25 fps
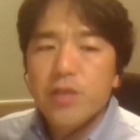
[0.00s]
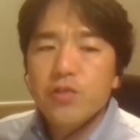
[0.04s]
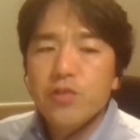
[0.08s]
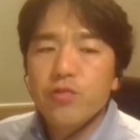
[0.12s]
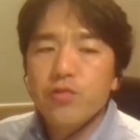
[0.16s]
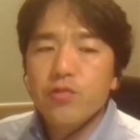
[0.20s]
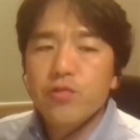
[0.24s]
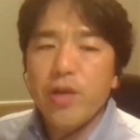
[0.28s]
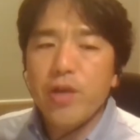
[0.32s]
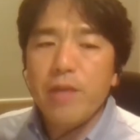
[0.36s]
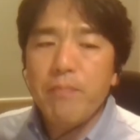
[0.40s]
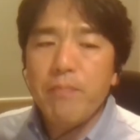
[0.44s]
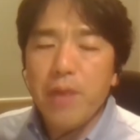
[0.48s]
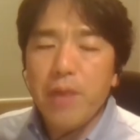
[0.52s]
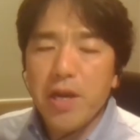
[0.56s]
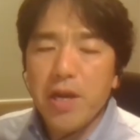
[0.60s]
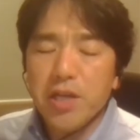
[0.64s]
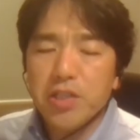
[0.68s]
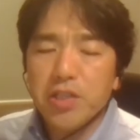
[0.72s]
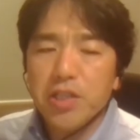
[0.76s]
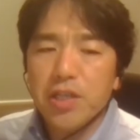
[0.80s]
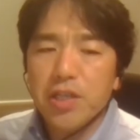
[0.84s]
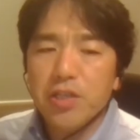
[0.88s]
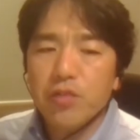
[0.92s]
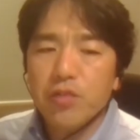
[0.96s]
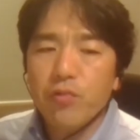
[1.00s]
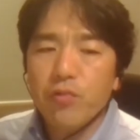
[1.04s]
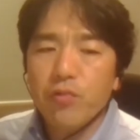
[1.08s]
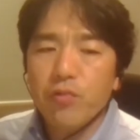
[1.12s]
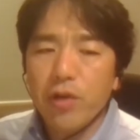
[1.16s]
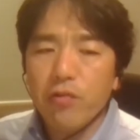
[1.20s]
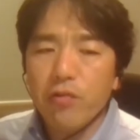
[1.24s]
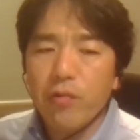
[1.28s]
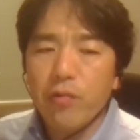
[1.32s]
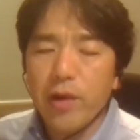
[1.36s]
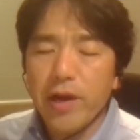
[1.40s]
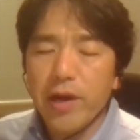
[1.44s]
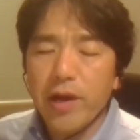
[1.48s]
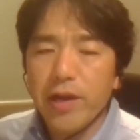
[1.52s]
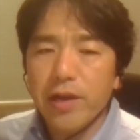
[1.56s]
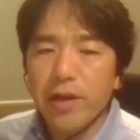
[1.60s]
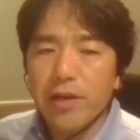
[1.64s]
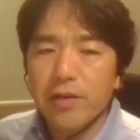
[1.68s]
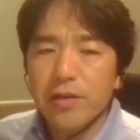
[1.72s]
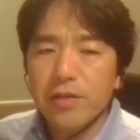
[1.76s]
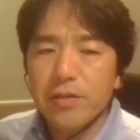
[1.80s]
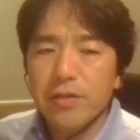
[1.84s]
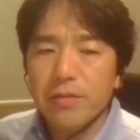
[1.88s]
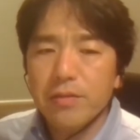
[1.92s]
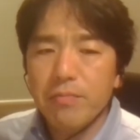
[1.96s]
Three patients
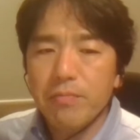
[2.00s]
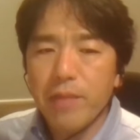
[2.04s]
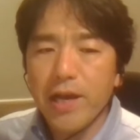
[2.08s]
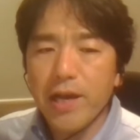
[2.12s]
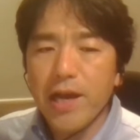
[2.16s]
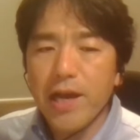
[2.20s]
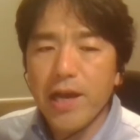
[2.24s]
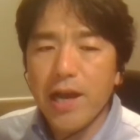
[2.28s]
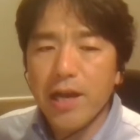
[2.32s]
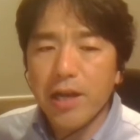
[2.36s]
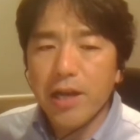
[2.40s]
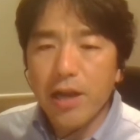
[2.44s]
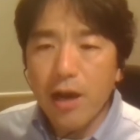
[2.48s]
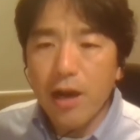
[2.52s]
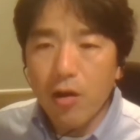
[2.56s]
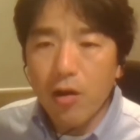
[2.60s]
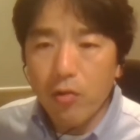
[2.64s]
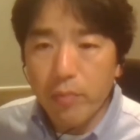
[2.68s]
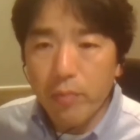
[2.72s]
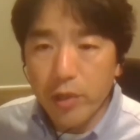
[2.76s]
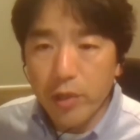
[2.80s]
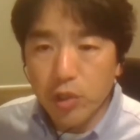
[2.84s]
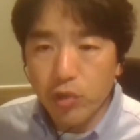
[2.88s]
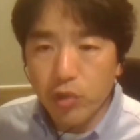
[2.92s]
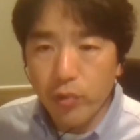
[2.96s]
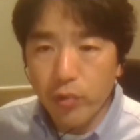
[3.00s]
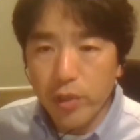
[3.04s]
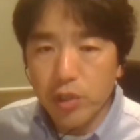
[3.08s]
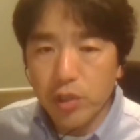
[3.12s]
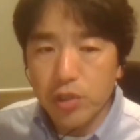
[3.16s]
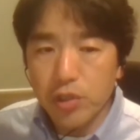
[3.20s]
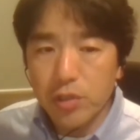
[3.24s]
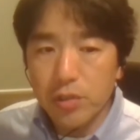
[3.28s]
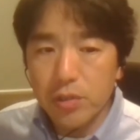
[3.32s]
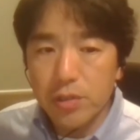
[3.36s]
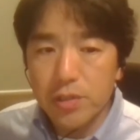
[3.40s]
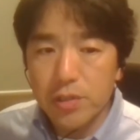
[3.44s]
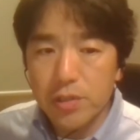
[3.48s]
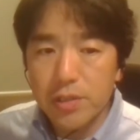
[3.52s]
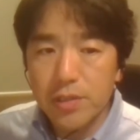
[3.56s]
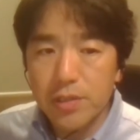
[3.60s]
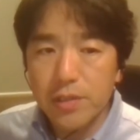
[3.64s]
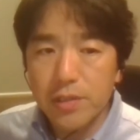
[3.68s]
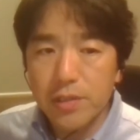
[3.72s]
required mechanical ventilations.